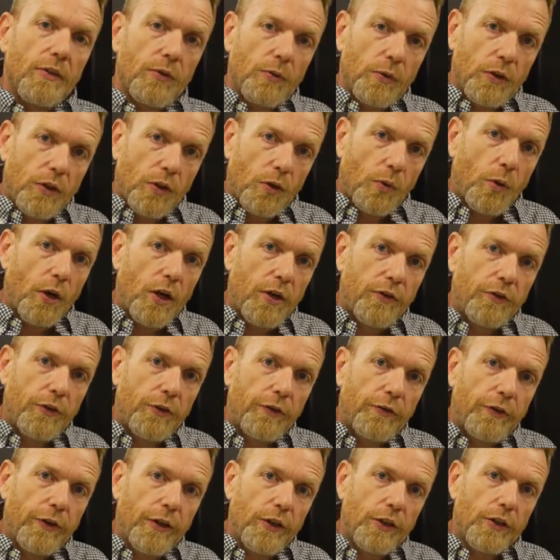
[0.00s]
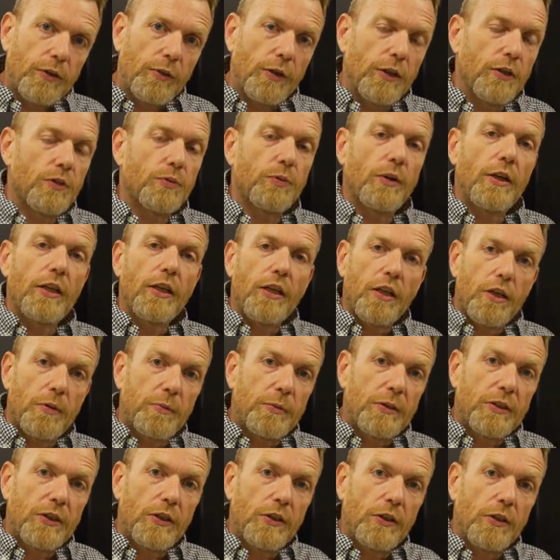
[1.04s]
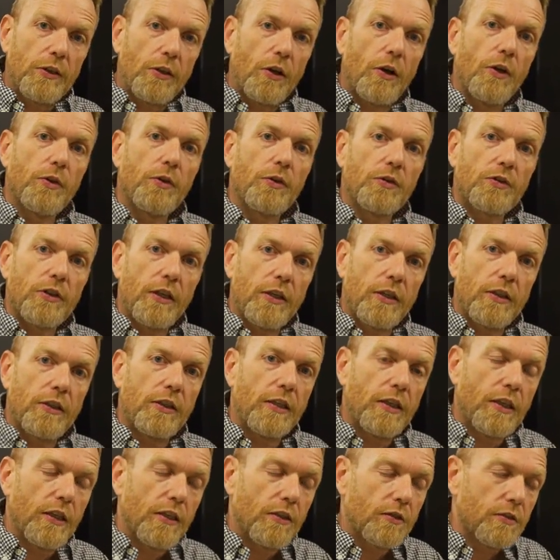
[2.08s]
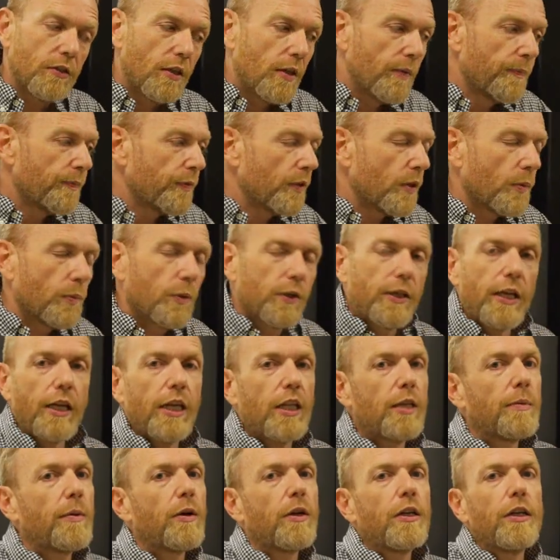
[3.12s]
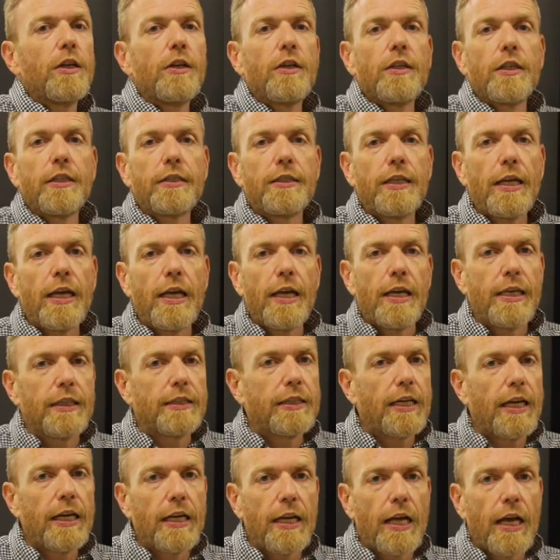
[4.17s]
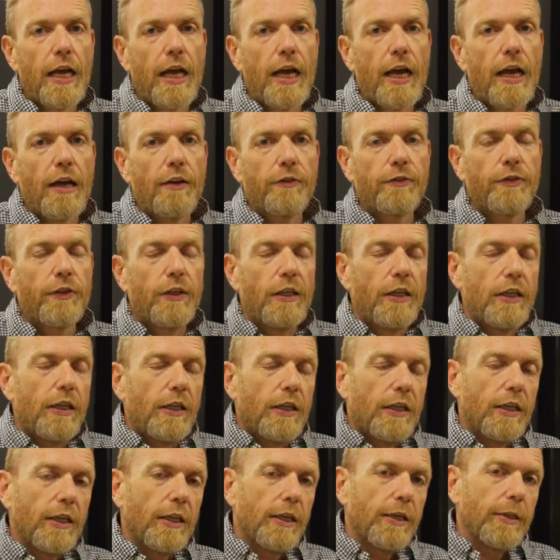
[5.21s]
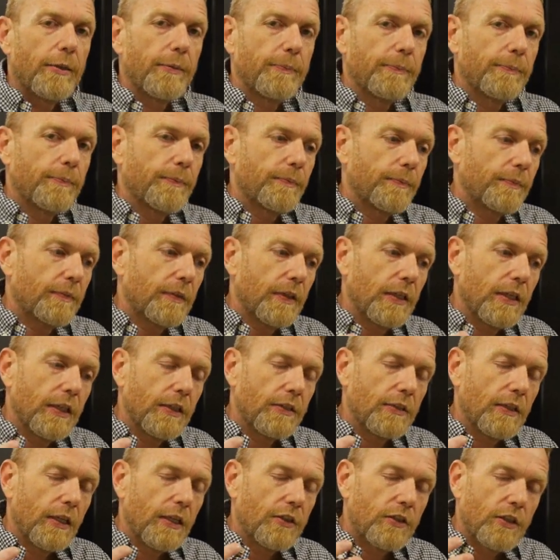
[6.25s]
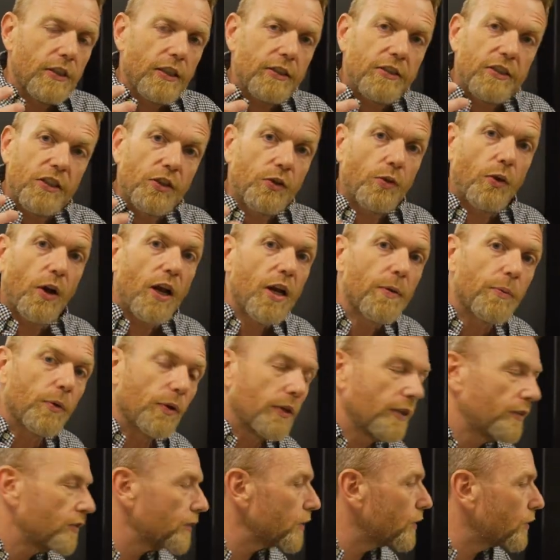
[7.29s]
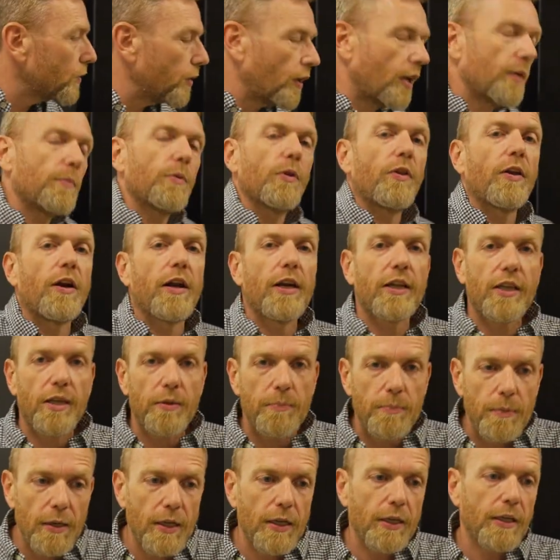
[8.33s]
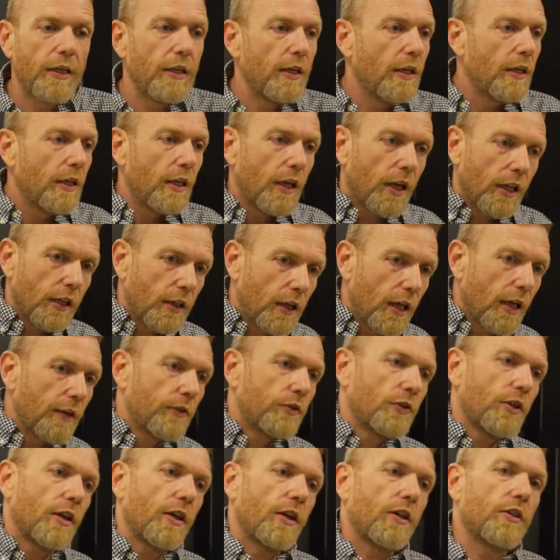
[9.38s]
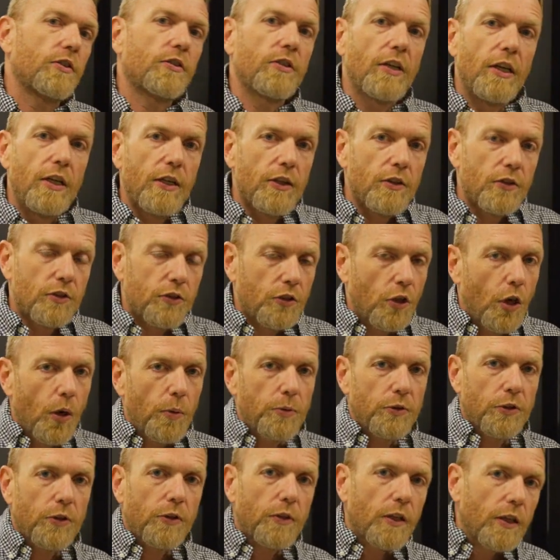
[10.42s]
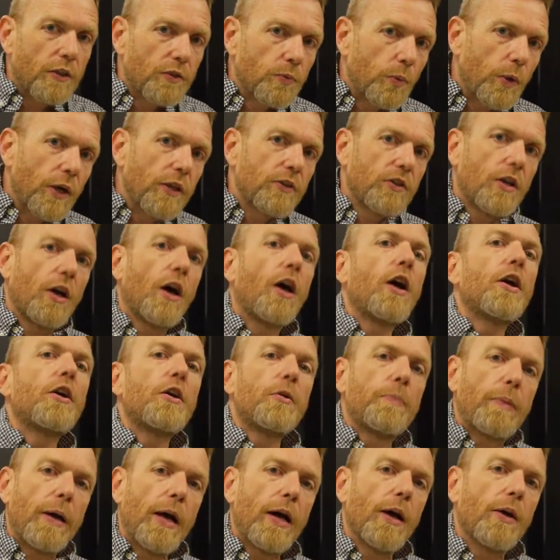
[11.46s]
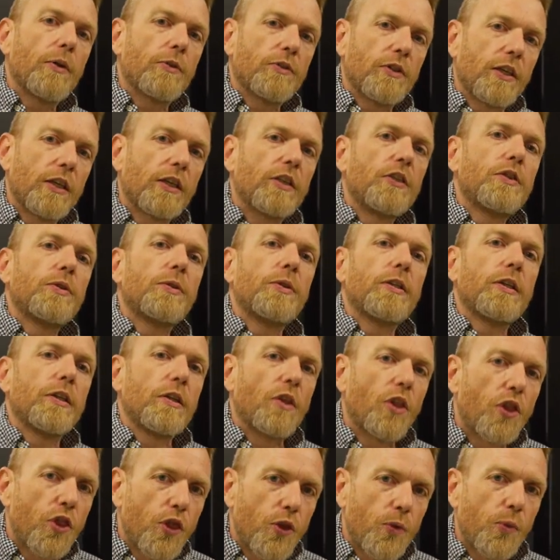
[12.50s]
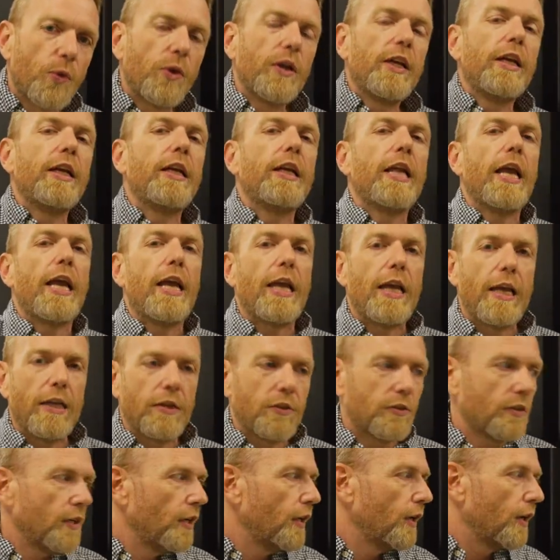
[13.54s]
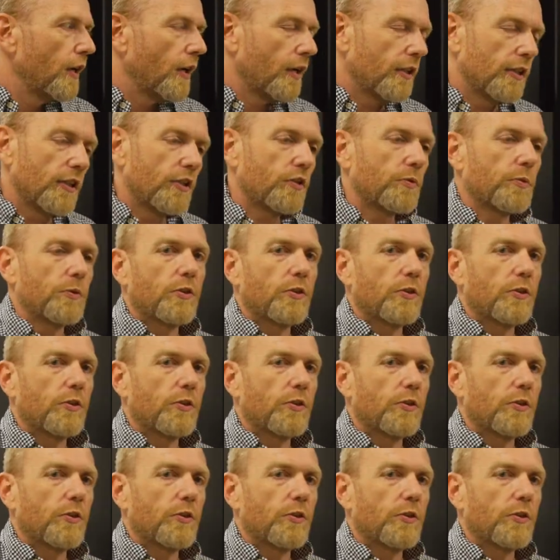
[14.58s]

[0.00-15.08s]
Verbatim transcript: with quite a few failure rates, running out of material, all those kind of things, we're kicking them out of here in a day, a day and a half. Um, it's, it's, it's incredible. It's incredible that I can make a life-size sculpture that weighs 100 pounds, I can do it in three days on this